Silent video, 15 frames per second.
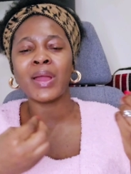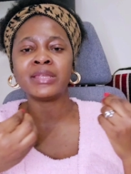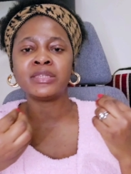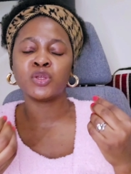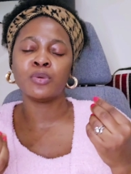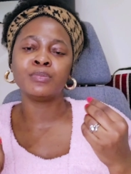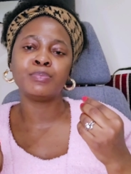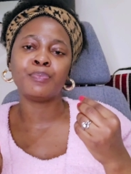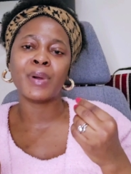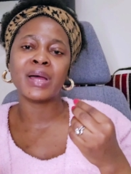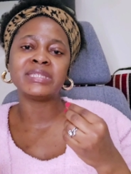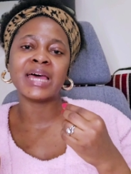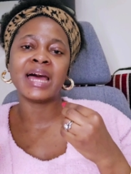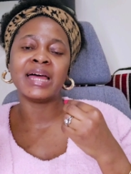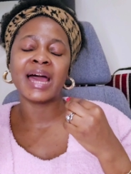while some
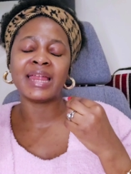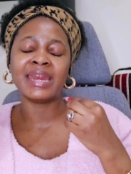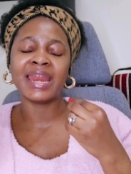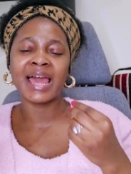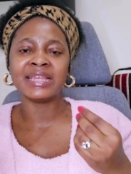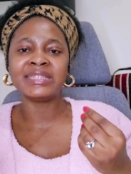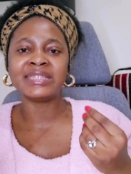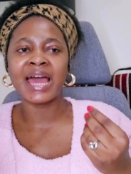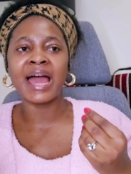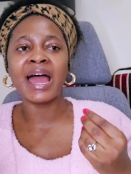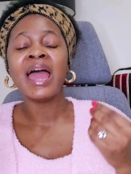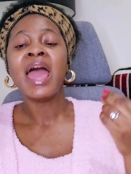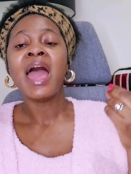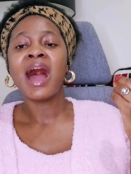parts are lighter,